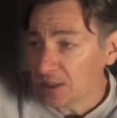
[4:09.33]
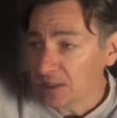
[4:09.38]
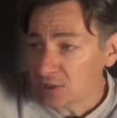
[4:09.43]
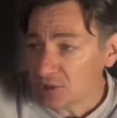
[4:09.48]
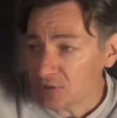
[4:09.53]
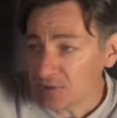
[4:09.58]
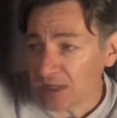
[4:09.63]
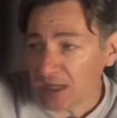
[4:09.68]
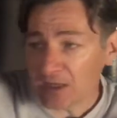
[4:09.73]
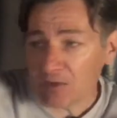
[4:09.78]

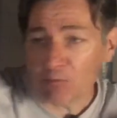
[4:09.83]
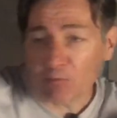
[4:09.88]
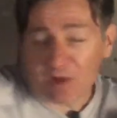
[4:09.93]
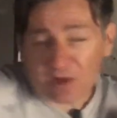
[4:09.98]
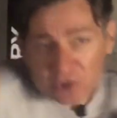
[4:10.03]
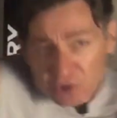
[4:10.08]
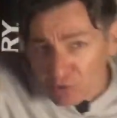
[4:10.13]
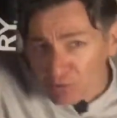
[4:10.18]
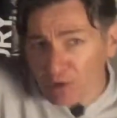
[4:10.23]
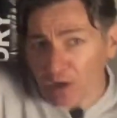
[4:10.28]
so that while
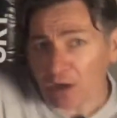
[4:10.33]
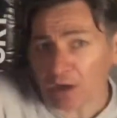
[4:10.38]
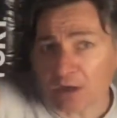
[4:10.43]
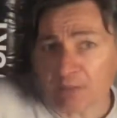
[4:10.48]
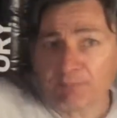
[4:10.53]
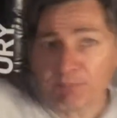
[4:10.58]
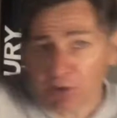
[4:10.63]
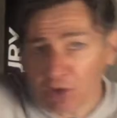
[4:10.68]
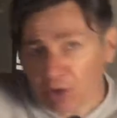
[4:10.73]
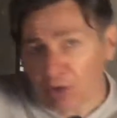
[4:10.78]
you are
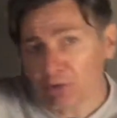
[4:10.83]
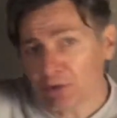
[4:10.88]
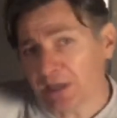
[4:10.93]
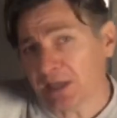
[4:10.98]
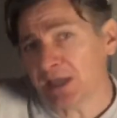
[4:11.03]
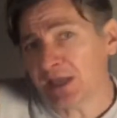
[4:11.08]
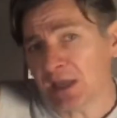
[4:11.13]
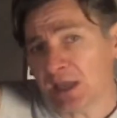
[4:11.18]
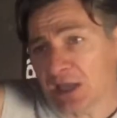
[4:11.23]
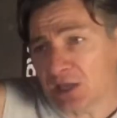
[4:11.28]

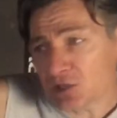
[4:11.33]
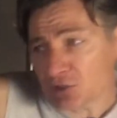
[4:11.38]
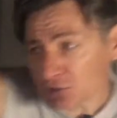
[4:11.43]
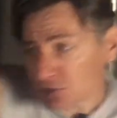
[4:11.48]
pulling and you're